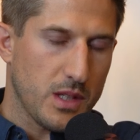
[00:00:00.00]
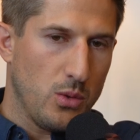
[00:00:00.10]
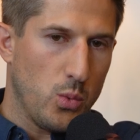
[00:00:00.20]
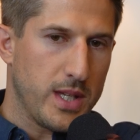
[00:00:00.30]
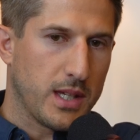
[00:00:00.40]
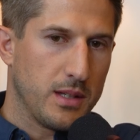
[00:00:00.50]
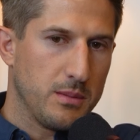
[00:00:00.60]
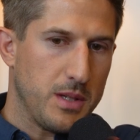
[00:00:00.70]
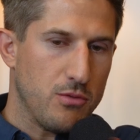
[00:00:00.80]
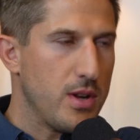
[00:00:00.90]
we
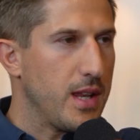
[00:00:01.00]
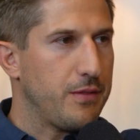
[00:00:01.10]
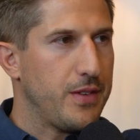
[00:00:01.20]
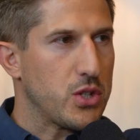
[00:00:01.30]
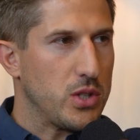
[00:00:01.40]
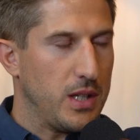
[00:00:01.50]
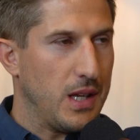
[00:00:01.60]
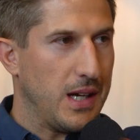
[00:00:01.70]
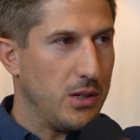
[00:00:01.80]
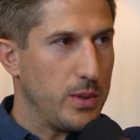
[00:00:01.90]
can be really efficient in
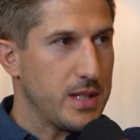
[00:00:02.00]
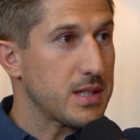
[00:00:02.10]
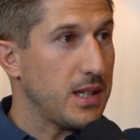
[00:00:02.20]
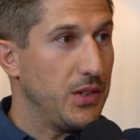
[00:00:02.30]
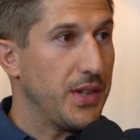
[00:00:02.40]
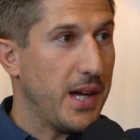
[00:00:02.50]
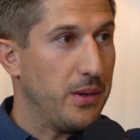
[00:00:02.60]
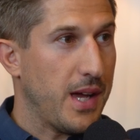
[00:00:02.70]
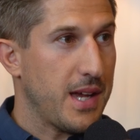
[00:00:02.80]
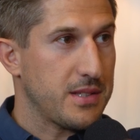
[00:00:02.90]
how we sell
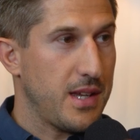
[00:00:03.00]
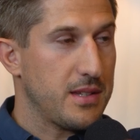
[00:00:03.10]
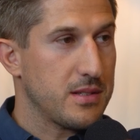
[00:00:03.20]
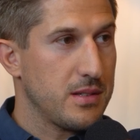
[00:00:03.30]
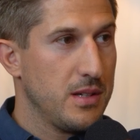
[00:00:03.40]
down assets.